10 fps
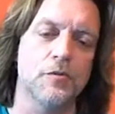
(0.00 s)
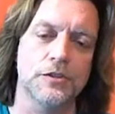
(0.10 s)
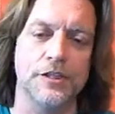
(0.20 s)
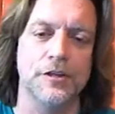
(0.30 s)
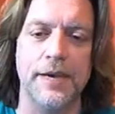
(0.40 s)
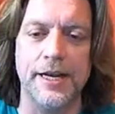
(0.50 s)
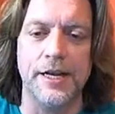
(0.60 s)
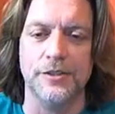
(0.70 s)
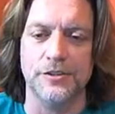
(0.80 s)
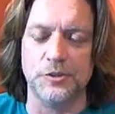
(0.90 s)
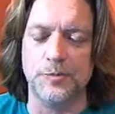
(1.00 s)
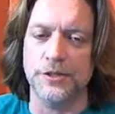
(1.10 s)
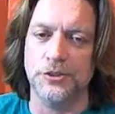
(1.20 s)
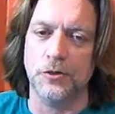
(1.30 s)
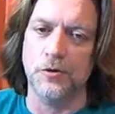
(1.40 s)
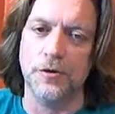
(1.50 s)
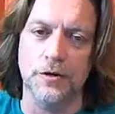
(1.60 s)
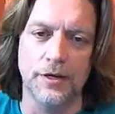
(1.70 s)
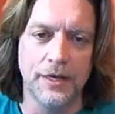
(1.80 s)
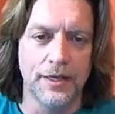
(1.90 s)
We'll still make them as a special
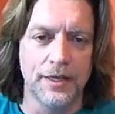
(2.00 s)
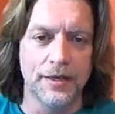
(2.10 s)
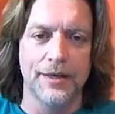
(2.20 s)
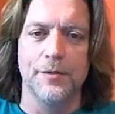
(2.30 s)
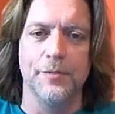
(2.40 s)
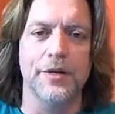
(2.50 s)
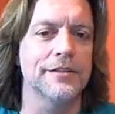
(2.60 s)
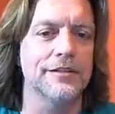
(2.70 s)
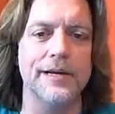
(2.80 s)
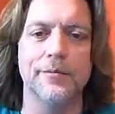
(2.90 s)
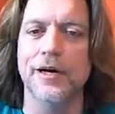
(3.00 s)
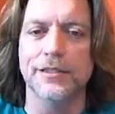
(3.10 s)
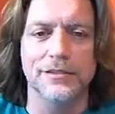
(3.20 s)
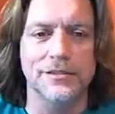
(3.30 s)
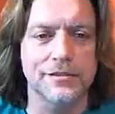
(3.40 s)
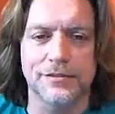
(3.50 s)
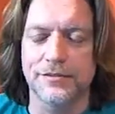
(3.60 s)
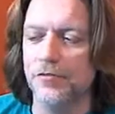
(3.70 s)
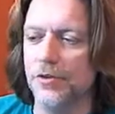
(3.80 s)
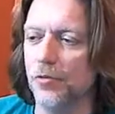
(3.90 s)
order, but it'll take months
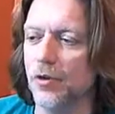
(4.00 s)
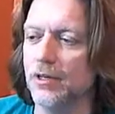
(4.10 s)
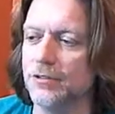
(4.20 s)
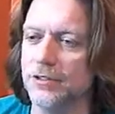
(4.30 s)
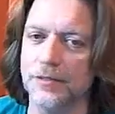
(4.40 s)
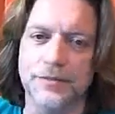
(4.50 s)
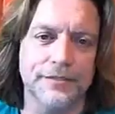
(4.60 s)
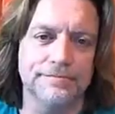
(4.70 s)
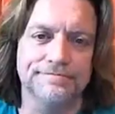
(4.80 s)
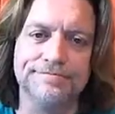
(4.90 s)
if you want something.